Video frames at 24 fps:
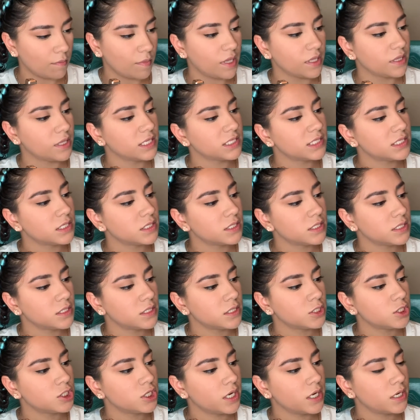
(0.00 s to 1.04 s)
This is in the
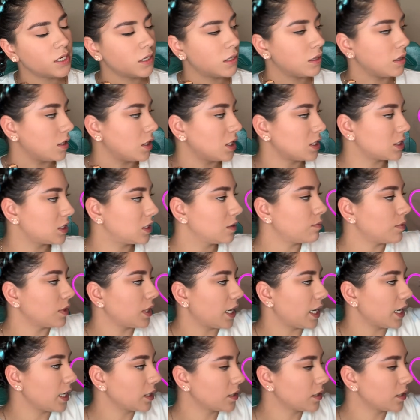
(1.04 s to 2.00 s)
shade Glossy Black.